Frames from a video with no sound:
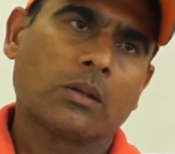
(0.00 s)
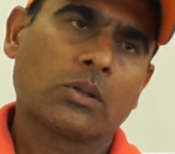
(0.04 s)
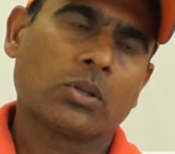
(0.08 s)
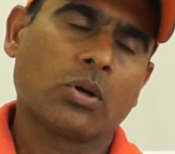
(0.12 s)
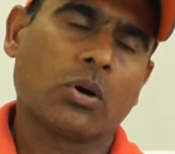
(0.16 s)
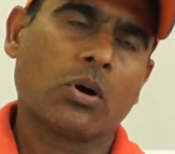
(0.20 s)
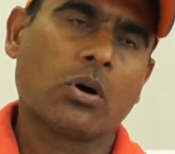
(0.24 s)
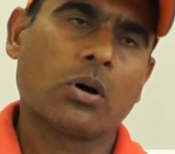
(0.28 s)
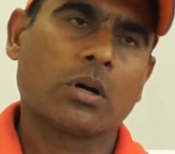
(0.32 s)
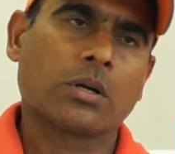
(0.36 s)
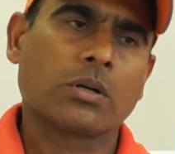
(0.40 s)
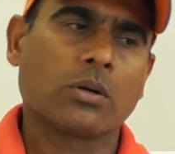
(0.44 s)

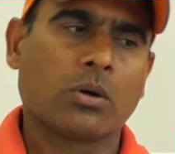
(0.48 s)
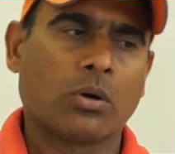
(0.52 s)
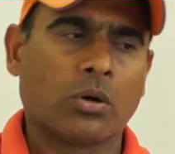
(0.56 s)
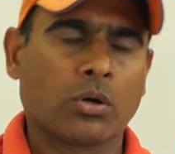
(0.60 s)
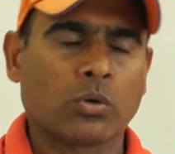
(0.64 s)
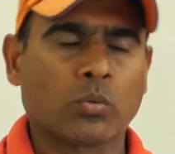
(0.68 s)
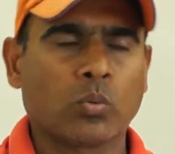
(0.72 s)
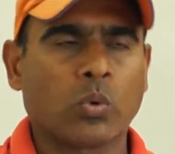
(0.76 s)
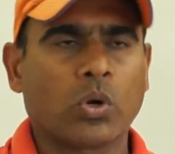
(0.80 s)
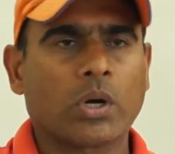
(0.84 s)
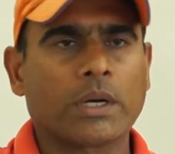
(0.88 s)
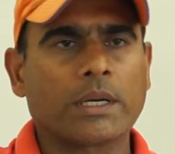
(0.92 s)
thought
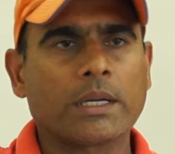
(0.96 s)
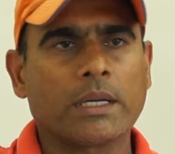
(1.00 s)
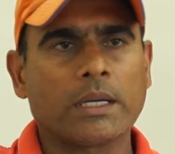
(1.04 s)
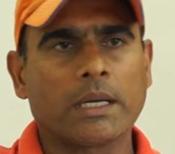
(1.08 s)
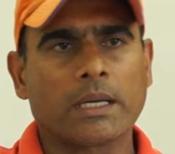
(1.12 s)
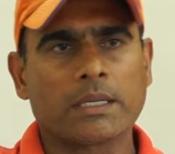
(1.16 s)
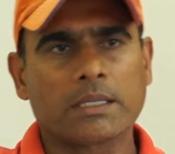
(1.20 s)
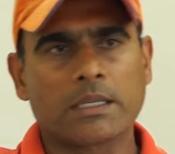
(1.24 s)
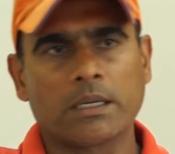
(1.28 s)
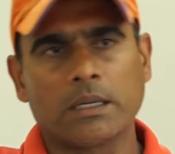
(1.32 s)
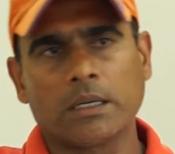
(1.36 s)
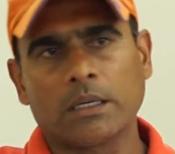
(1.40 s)
on what he
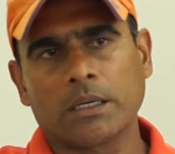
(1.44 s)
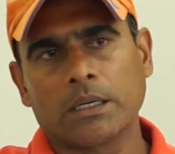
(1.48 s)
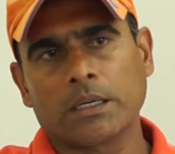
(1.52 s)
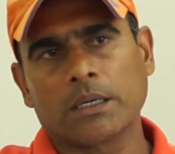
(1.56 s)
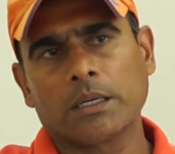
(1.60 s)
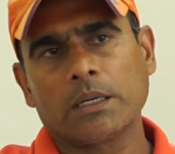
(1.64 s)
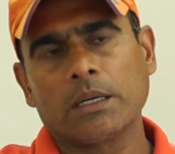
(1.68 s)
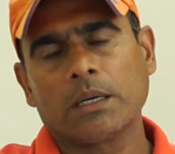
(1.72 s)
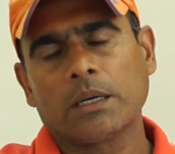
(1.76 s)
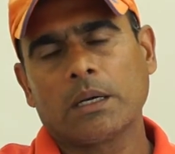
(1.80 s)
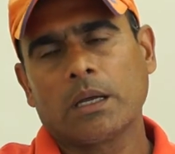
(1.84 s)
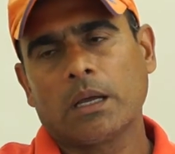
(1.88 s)
has
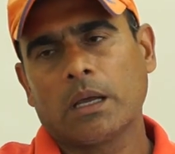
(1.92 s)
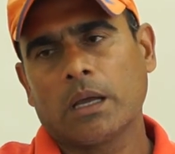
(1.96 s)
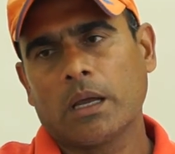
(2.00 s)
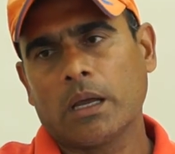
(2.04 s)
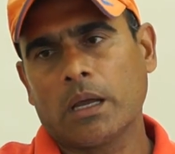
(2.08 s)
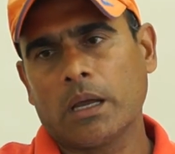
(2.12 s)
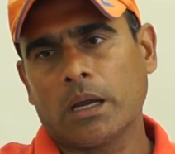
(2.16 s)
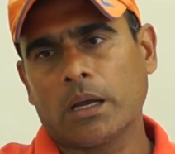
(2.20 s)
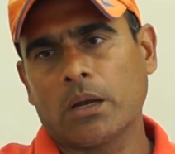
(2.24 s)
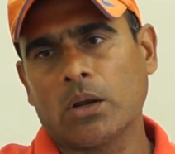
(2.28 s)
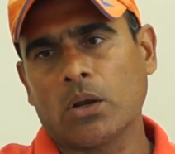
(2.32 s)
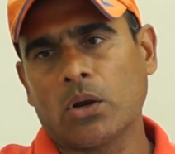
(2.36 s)
learned
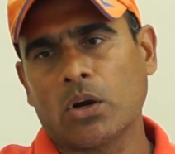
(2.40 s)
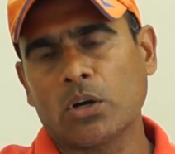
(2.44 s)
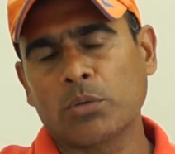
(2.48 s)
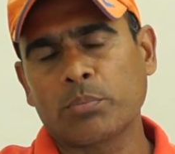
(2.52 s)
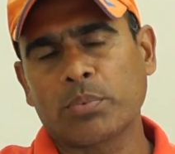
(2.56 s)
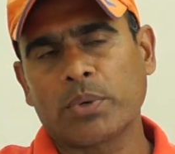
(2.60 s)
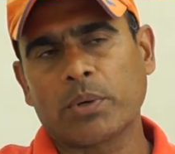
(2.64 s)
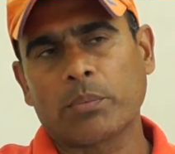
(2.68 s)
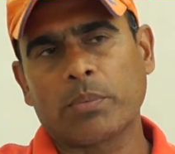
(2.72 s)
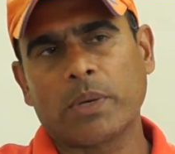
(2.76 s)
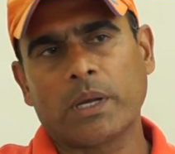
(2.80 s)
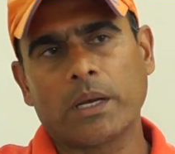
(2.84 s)
and
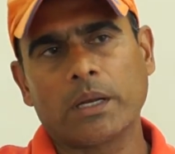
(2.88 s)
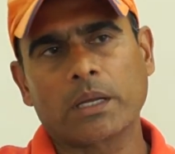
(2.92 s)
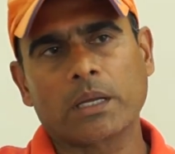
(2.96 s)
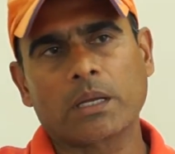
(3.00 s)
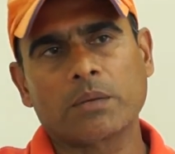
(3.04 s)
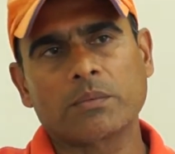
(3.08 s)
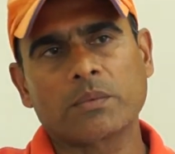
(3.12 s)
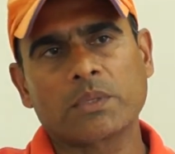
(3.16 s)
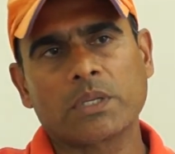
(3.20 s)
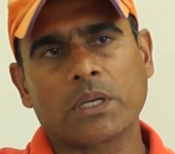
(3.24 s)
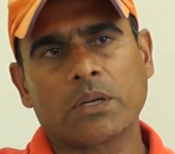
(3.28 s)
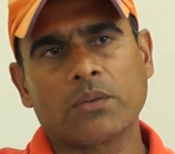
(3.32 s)
not preparing
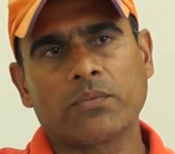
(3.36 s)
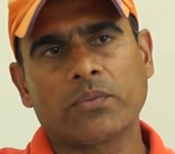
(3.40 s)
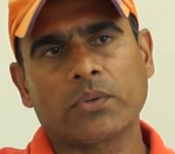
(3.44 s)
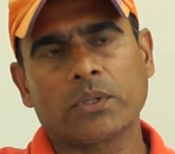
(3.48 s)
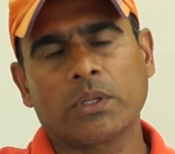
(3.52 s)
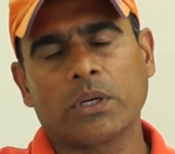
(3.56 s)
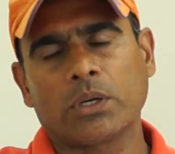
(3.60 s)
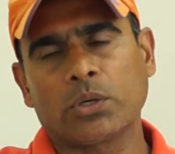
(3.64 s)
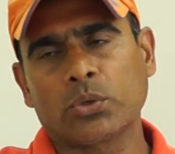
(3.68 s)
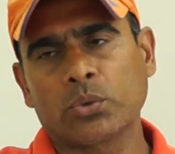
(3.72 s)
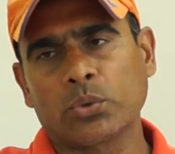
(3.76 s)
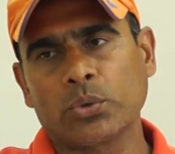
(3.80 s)
himself for
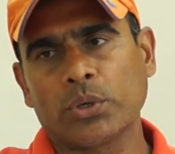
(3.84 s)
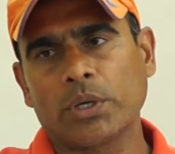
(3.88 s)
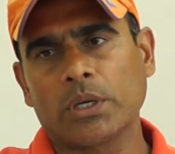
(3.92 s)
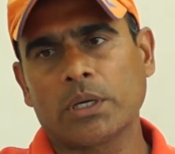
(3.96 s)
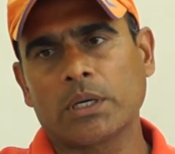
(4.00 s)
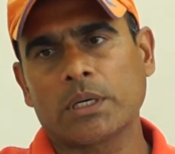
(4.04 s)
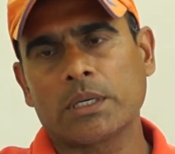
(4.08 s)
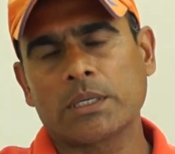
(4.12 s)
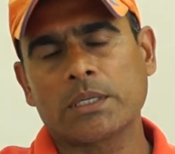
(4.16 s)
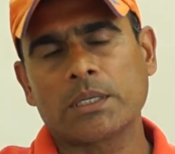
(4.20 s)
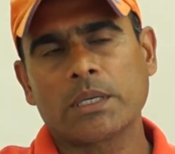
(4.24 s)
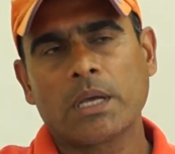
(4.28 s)
the two
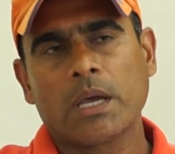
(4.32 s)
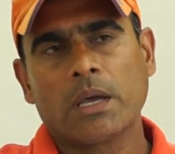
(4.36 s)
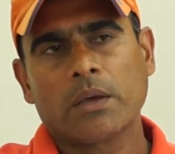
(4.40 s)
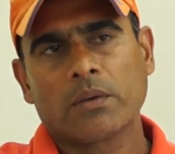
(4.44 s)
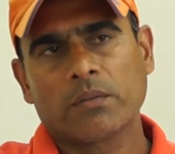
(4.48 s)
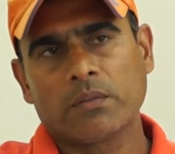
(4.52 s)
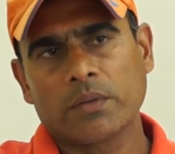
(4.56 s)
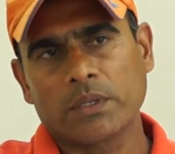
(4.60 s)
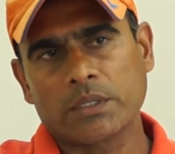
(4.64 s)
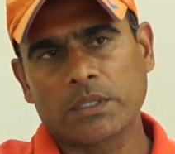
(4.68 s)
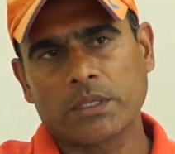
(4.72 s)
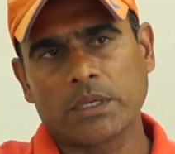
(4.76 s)
years
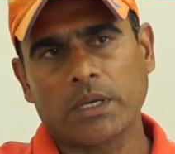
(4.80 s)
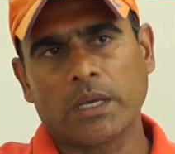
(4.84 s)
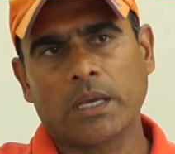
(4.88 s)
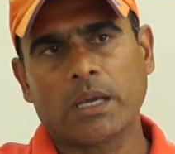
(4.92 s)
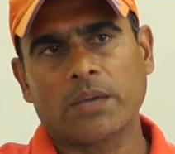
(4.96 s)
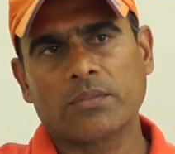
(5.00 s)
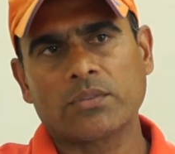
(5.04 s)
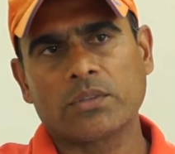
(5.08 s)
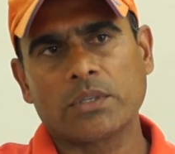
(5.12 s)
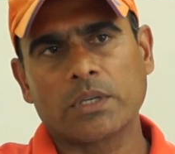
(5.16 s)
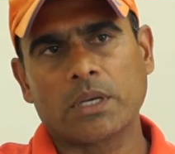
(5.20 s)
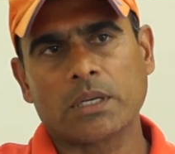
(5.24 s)
which the
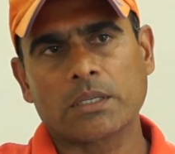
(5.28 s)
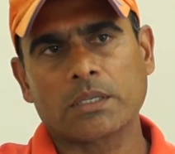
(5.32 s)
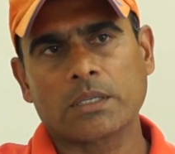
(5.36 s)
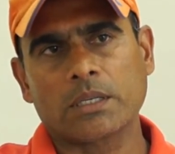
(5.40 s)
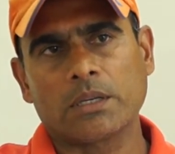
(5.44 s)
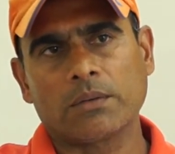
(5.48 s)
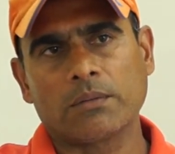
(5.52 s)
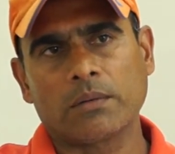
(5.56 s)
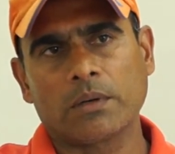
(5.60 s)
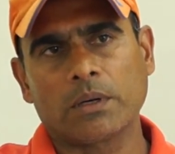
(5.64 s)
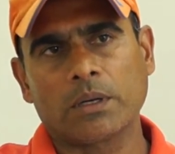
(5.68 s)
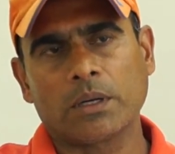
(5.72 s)
AFC has
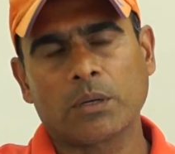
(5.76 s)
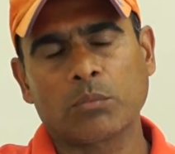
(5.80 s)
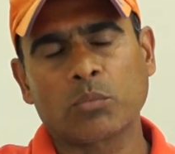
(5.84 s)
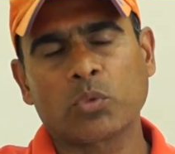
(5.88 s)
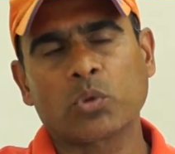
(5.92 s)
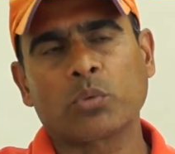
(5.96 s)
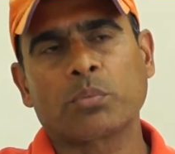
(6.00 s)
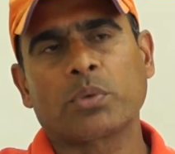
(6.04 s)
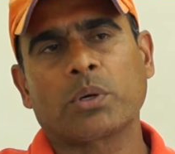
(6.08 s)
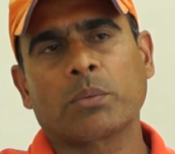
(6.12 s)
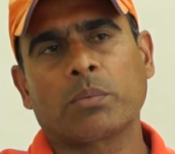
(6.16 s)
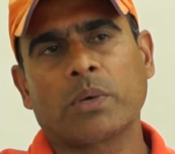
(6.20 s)
given him
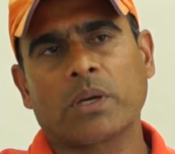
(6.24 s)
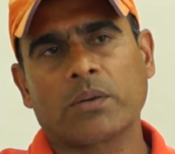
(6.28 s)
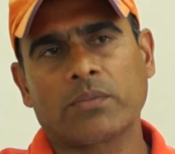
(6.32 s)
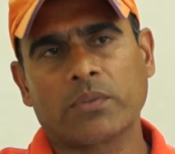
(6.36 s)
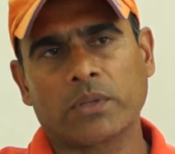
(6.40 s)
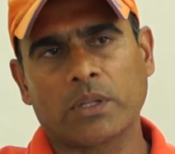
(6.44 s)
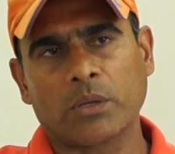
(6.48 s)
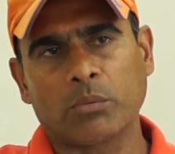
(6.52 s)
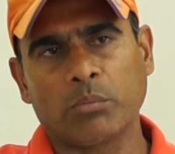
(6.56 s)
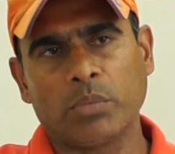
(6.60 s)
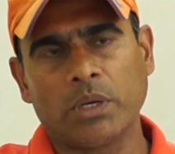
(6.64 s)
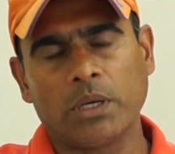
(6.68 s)
to prepare
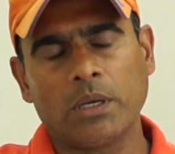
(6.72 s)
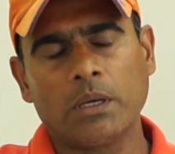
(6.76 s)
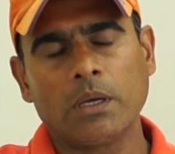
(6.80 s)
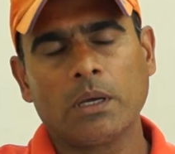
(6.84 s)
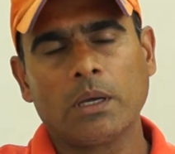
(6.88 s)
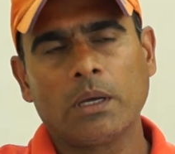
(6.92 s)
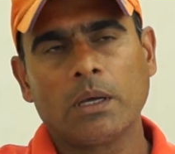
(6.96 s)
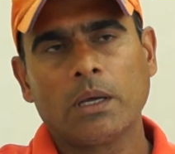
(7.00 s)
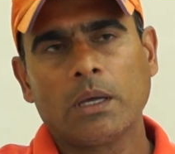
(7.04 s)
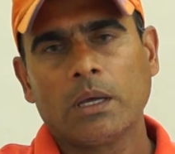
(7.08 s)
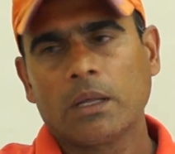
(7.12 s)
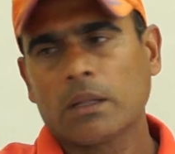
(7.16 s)
for the B.
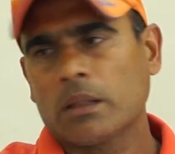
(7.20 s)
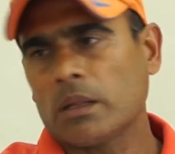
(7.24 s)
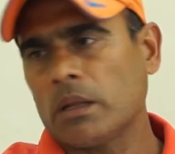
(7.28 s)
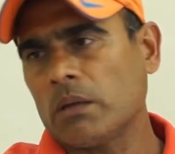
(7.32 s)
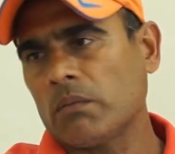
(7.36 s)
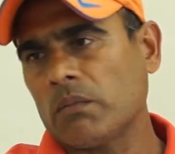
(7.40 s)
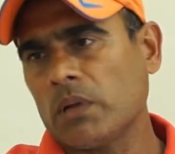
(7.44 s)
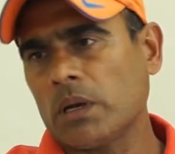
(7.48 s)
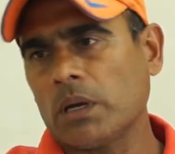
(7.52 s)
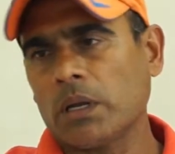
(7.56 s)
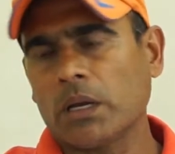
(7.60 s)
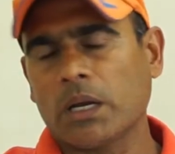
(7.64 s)

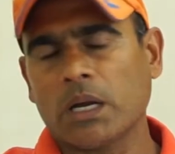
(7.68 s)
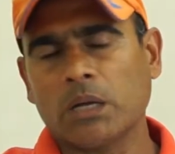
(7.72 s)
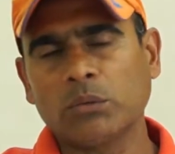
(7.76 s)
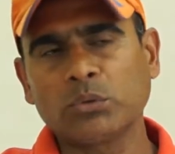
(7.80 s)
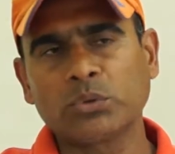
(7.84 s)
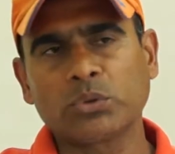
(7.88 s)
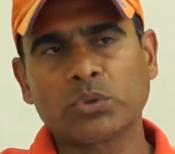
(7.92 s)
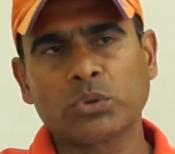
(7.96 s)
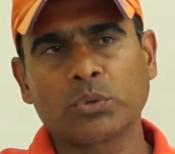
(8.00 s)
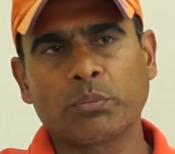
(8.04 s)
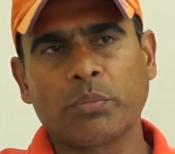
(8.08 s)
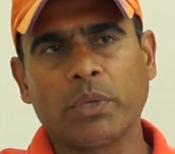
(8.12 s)
Then when he
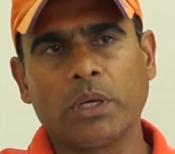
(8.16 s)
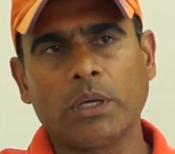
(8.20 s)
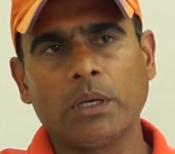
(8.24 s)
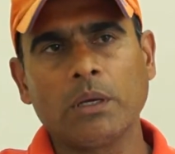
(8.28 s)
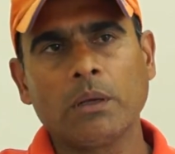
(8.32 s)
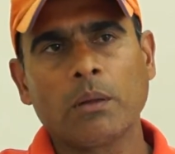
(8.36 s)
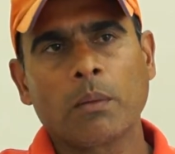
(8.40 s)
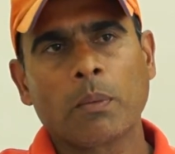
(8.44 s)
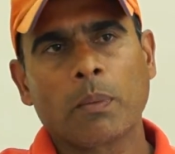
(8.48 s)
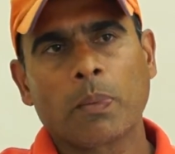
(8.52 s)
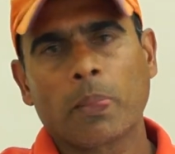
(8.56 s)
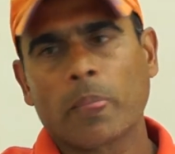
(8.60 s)
comes to B,